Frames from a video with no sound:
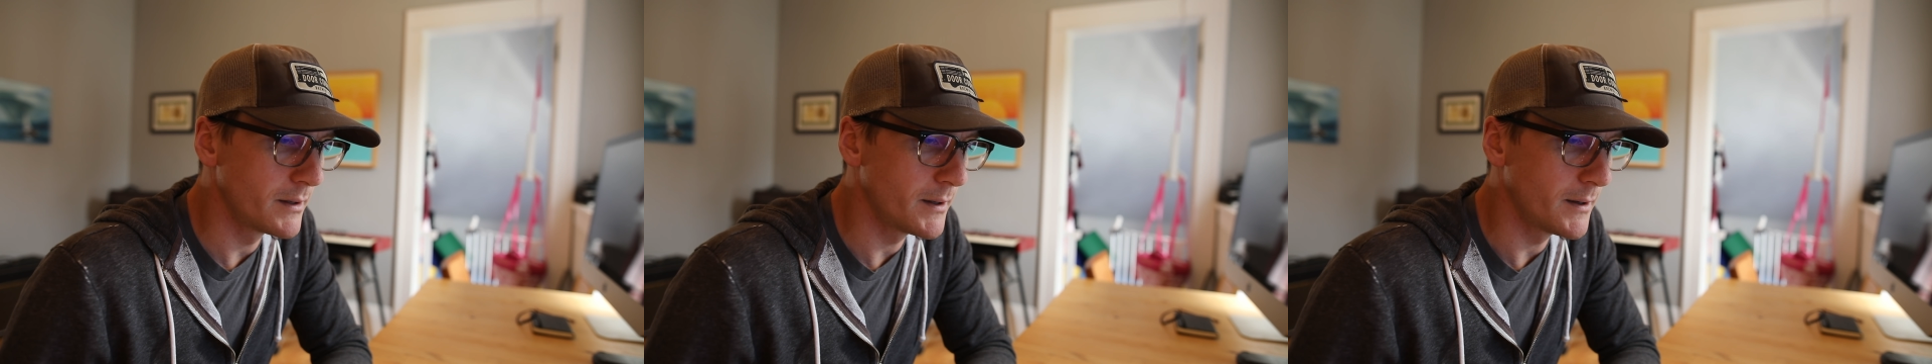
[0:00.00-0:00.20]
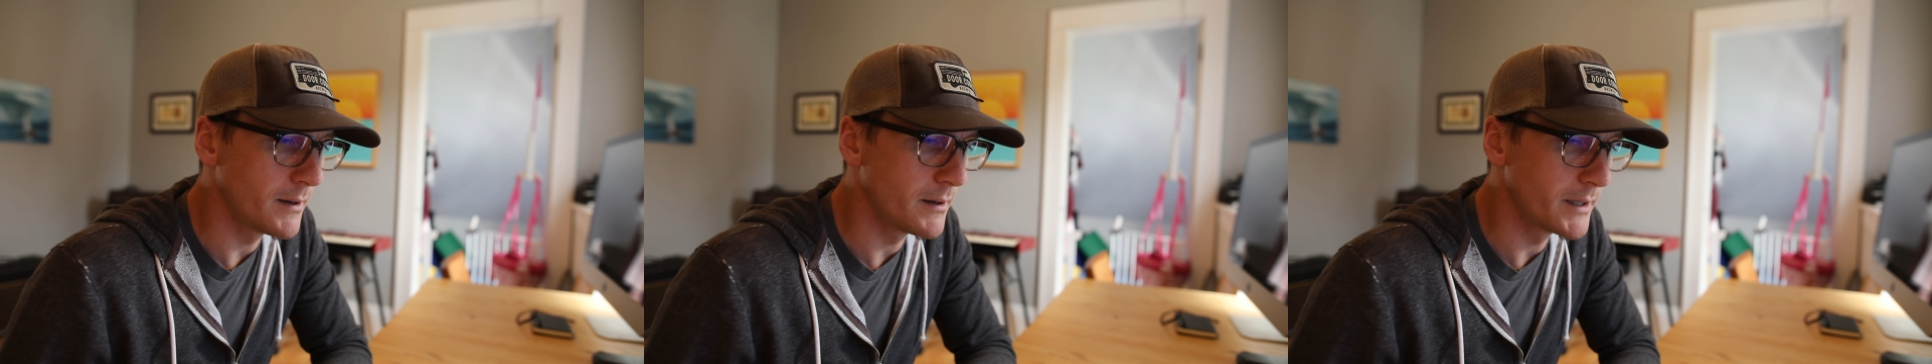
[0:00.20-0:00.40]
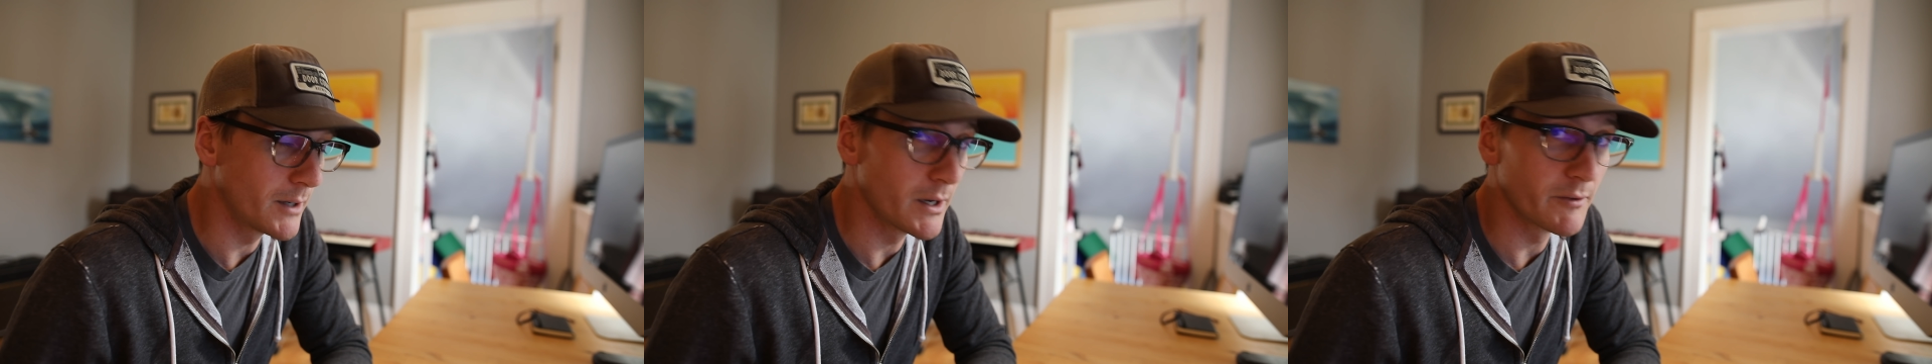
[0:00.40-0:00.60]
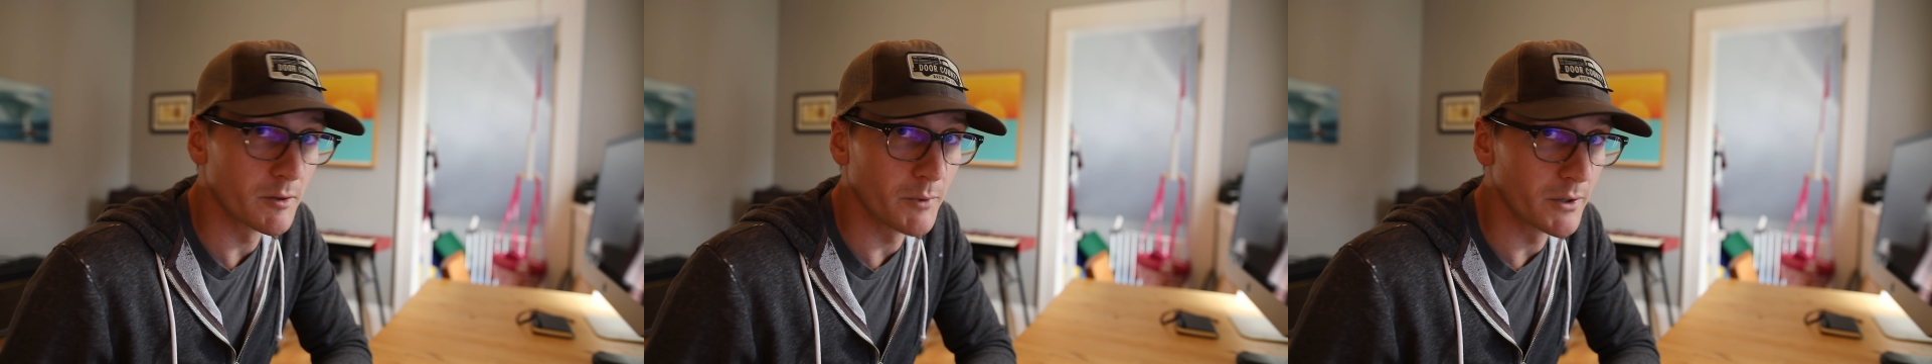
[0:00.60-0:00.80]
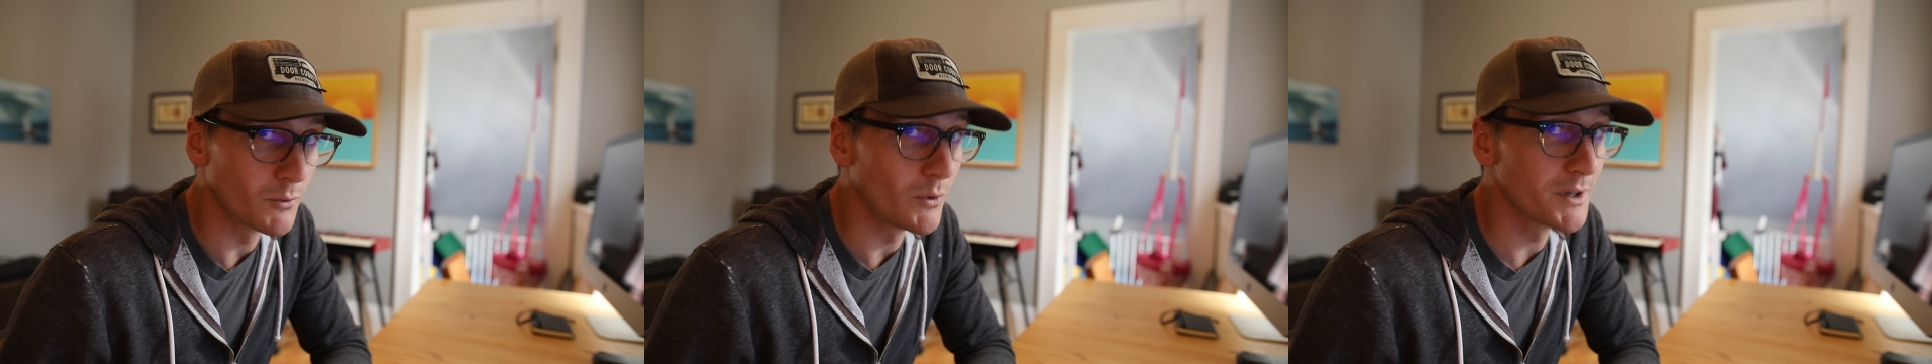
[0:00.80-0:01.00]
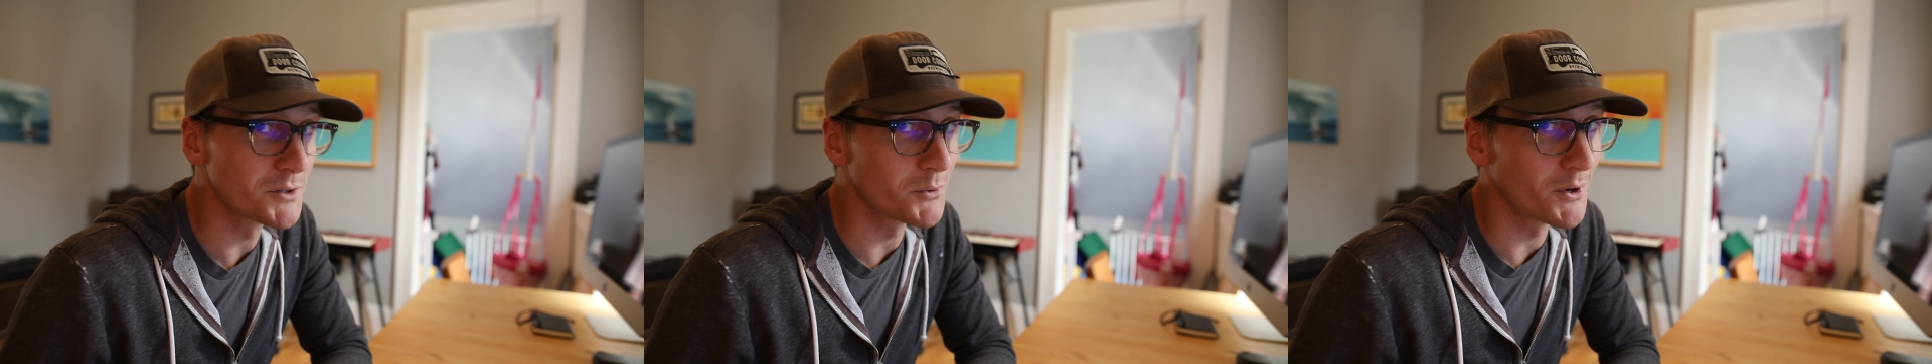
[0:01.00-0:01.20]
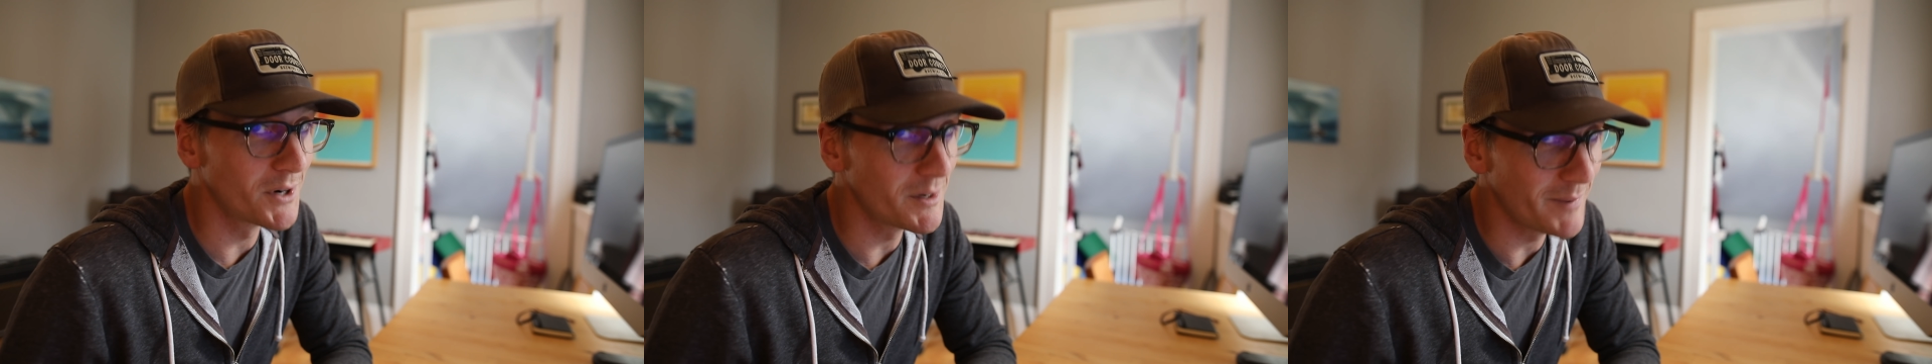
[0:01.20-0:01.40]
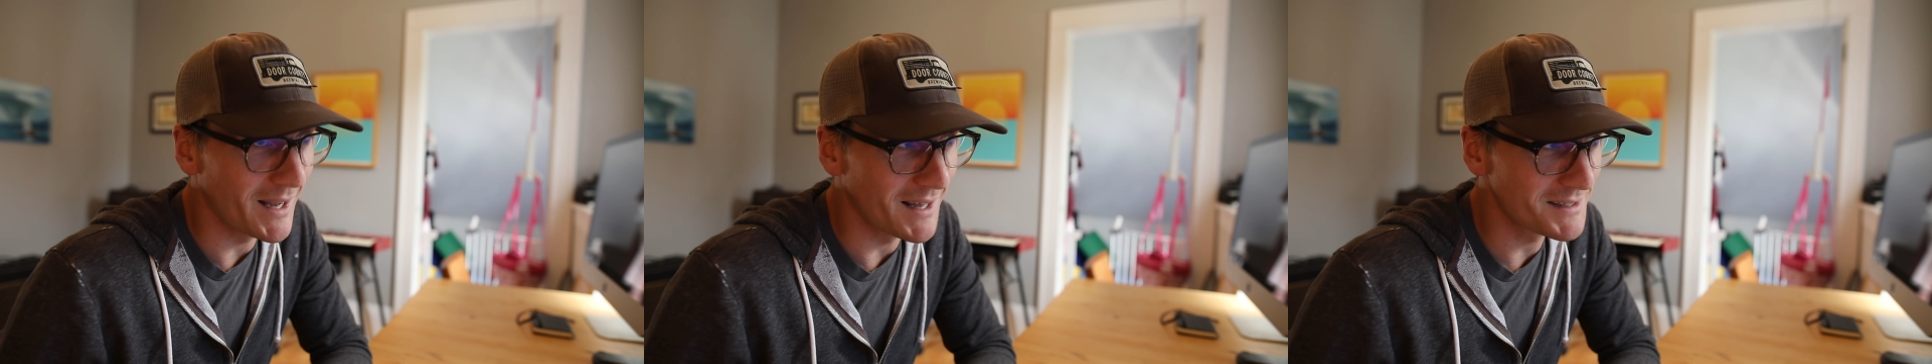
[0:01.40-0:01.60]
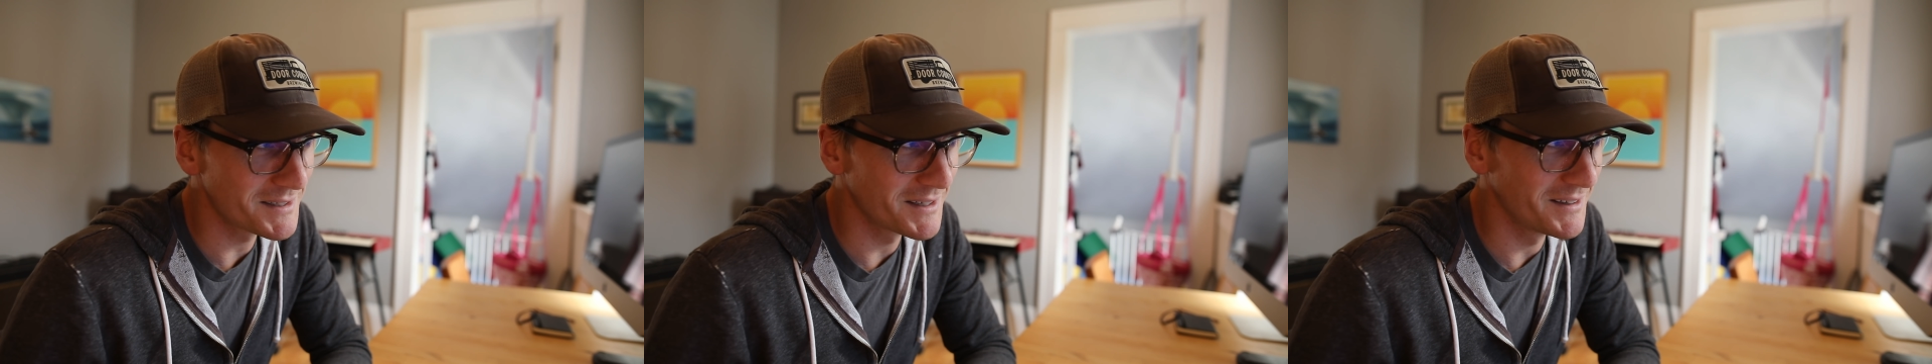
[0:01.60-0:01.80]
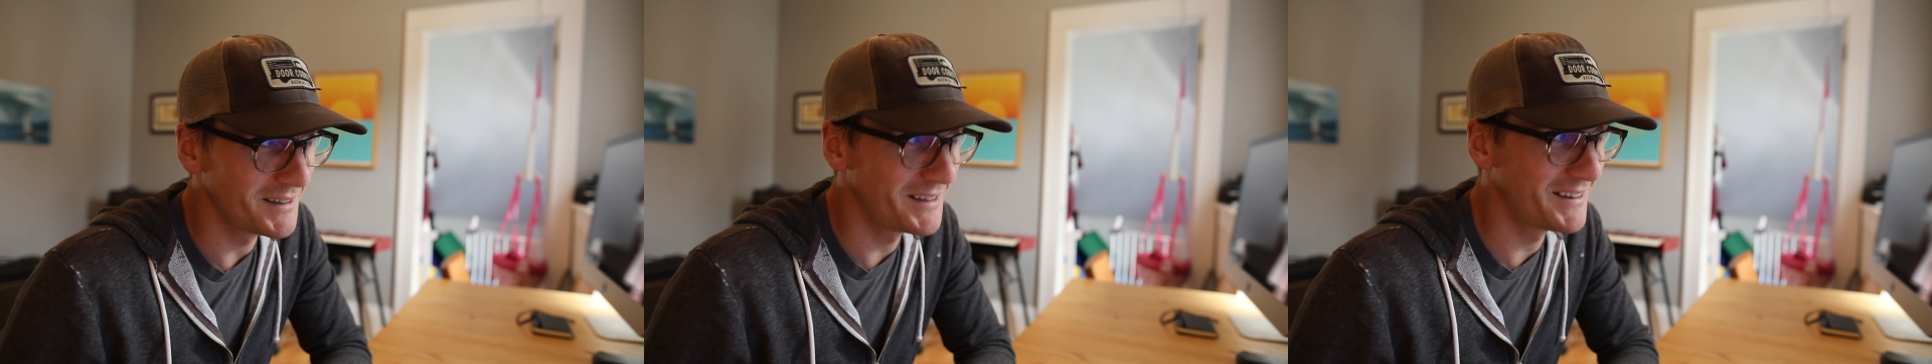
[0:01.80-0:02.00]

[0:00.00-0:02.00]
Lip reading: No, everyone was wearing a mask.